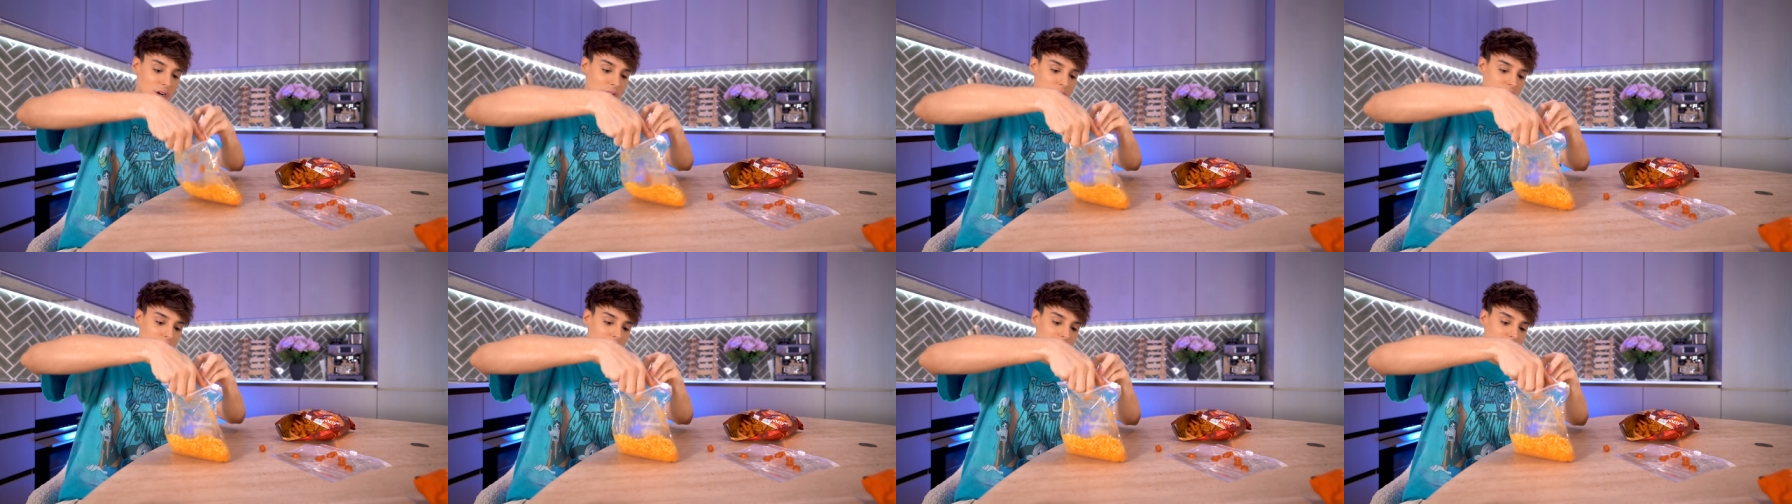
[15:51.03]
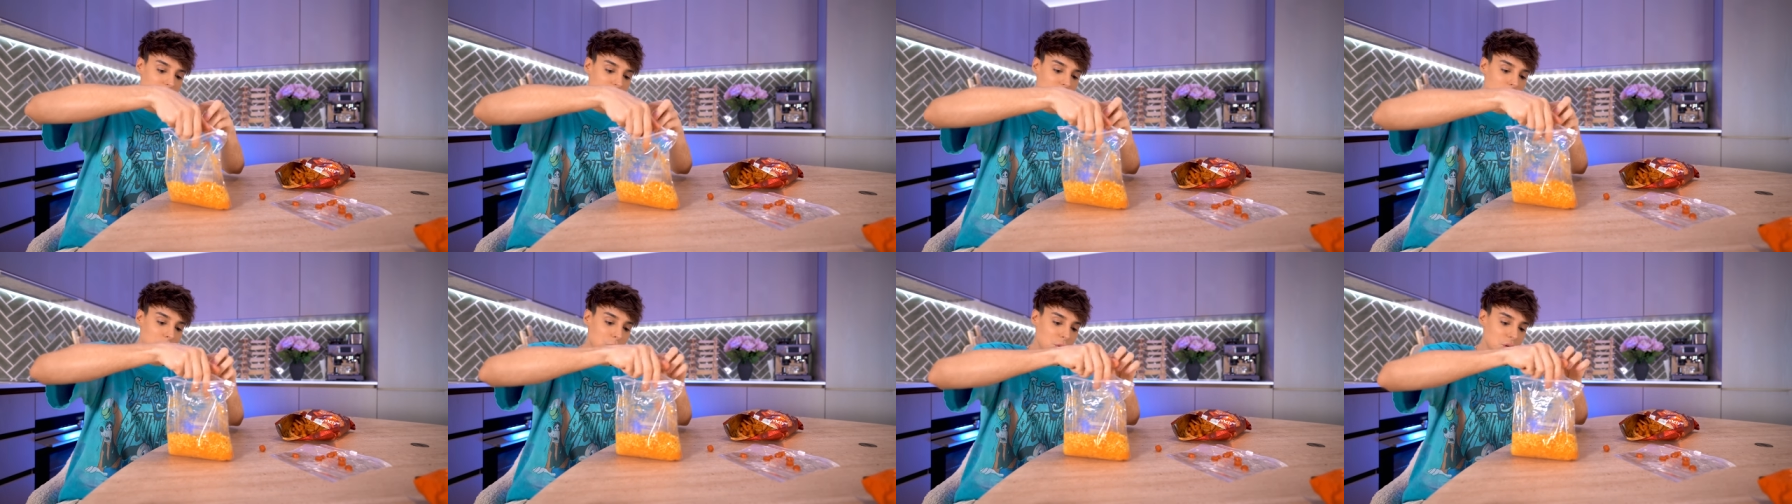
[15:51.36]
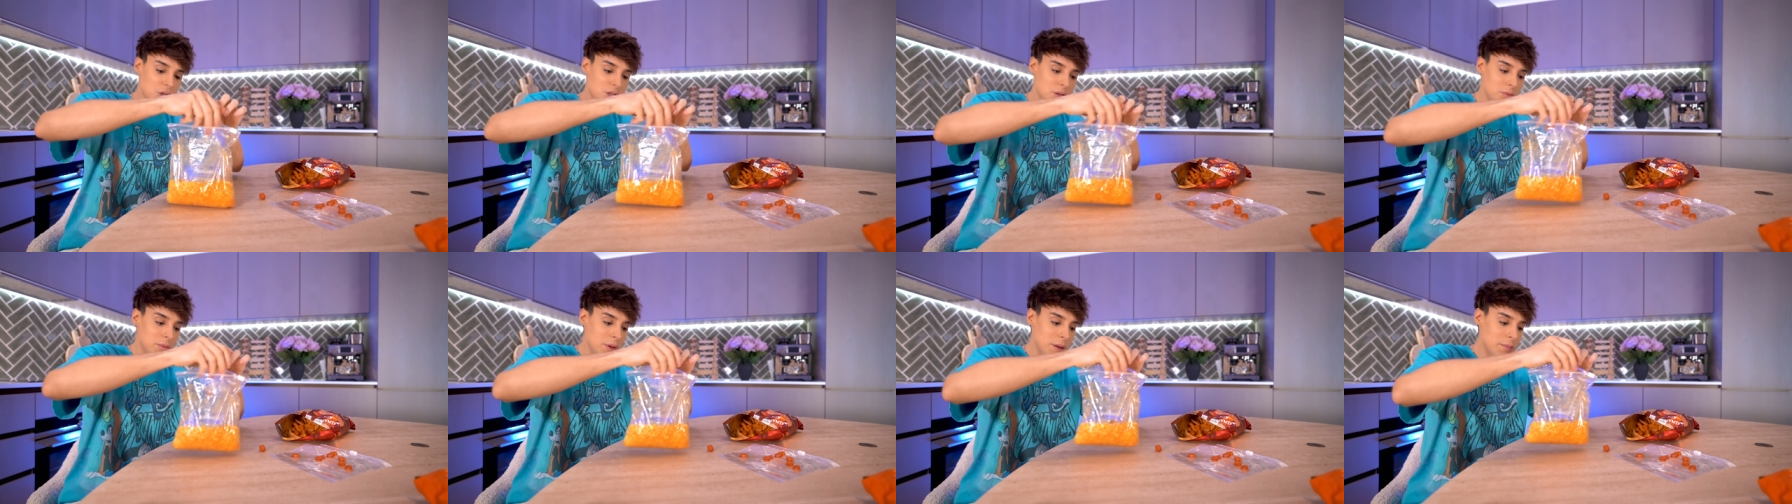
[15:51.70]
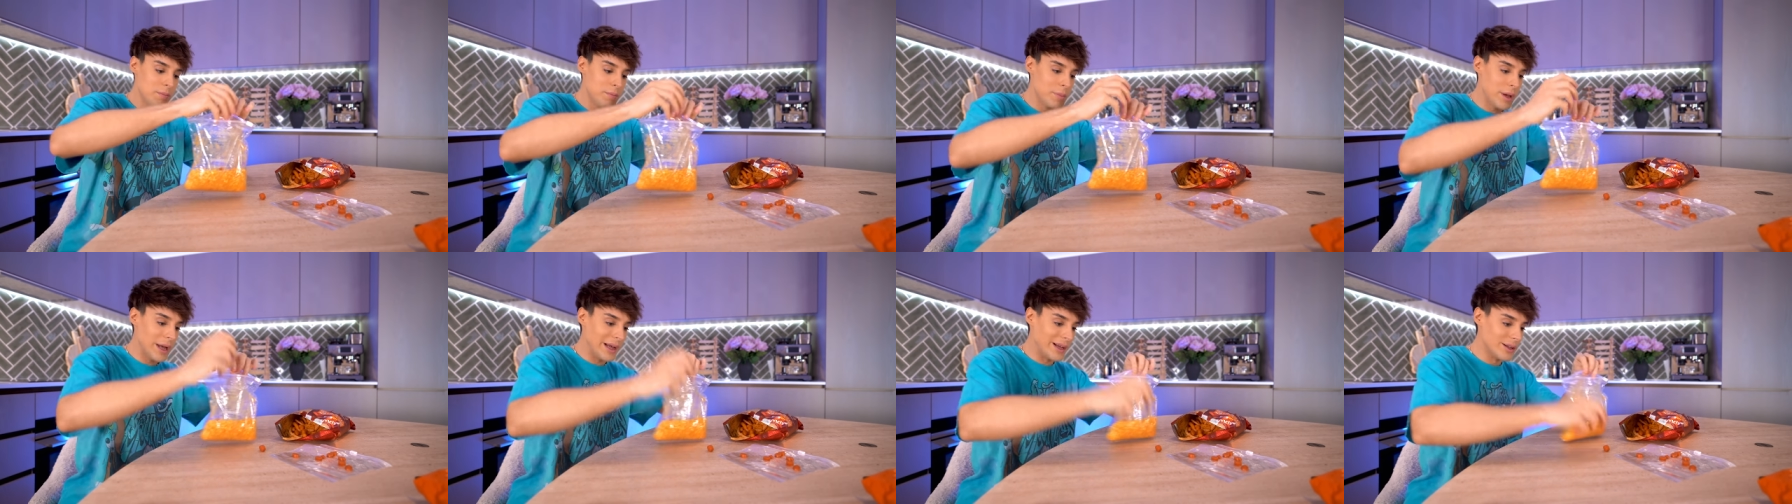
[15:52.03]
This is supposed to be
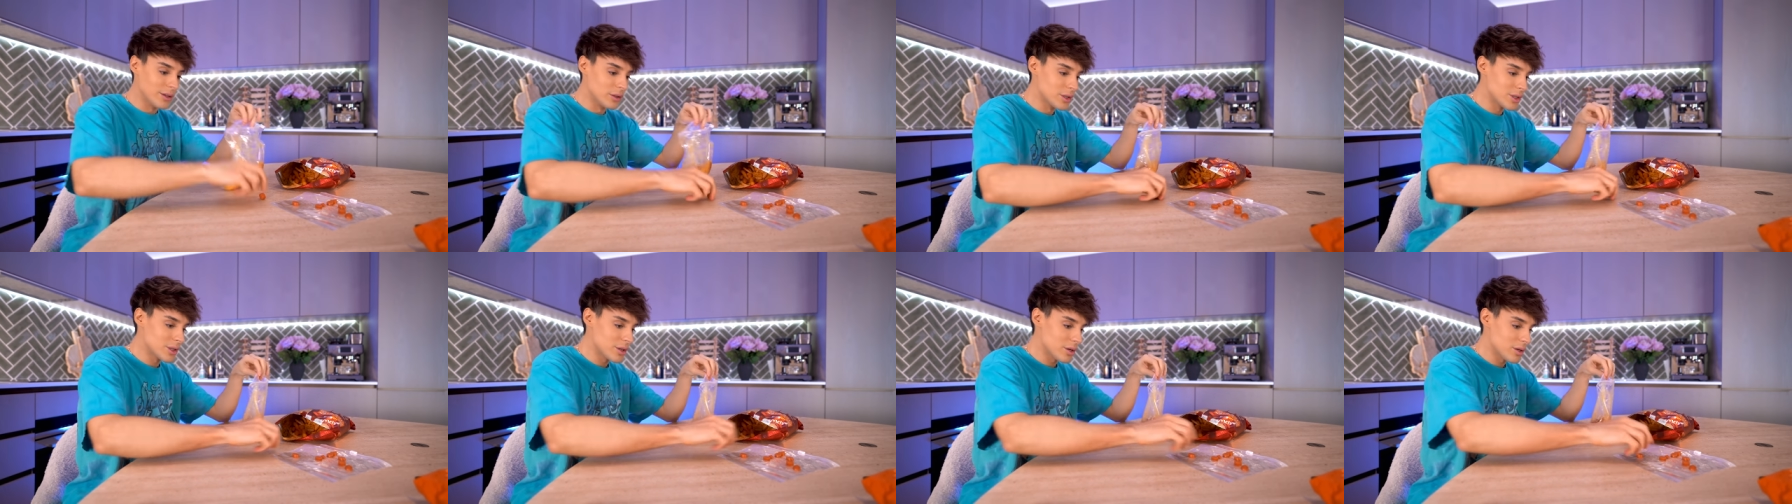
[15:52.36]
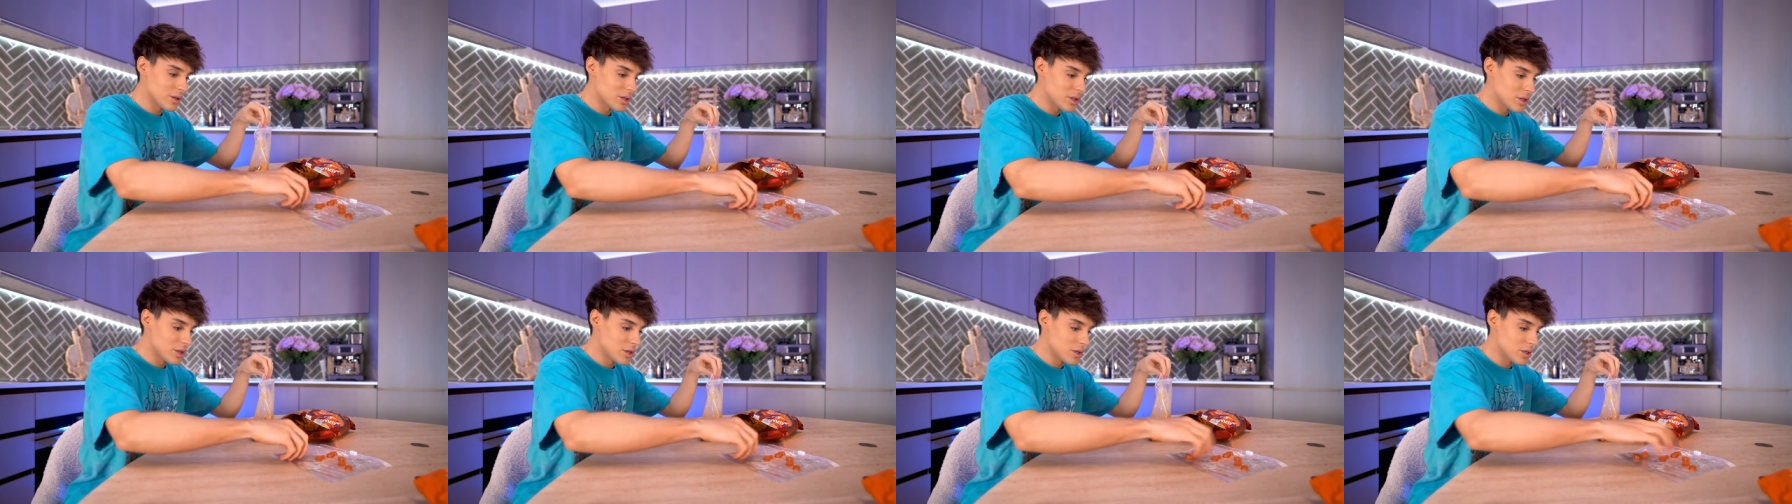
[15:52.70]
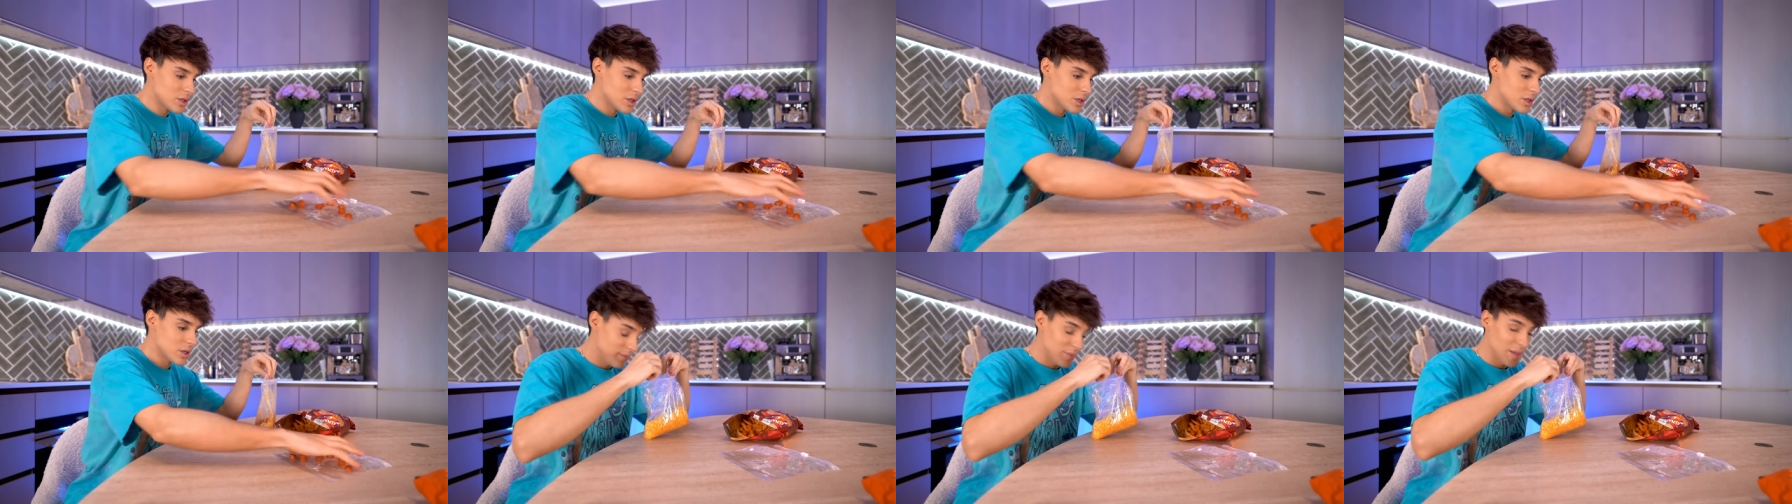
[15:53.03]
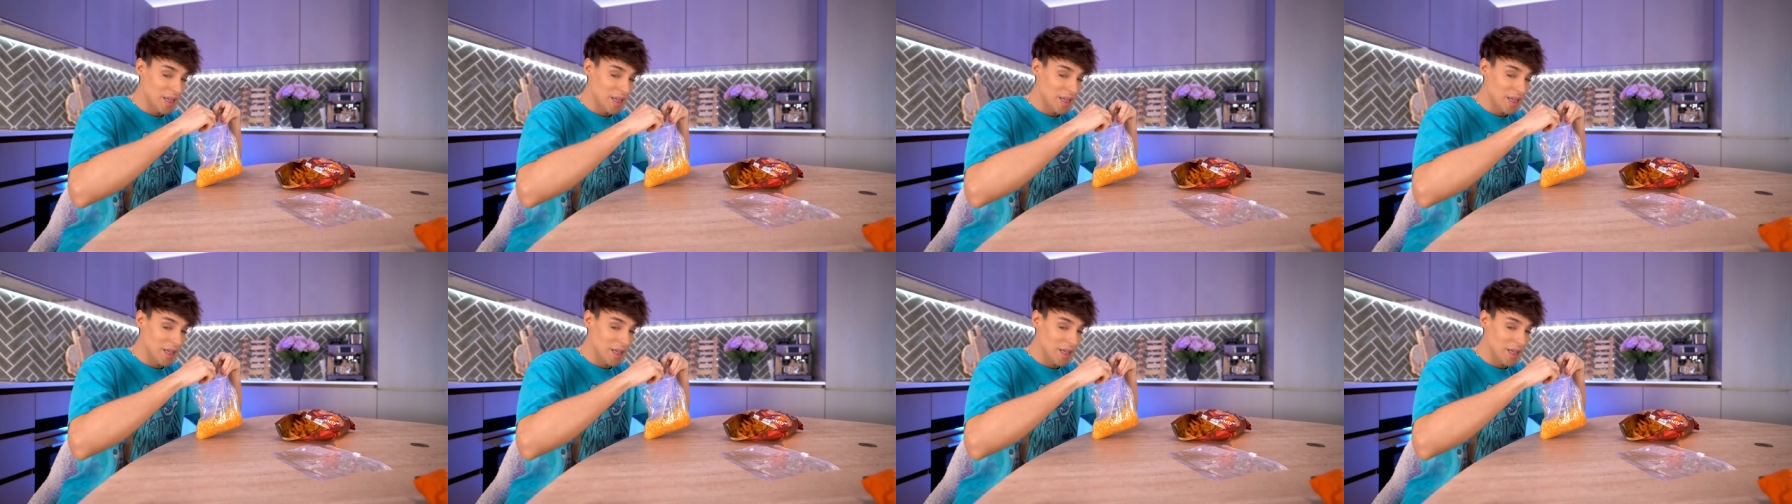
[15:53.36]
pickled sausage.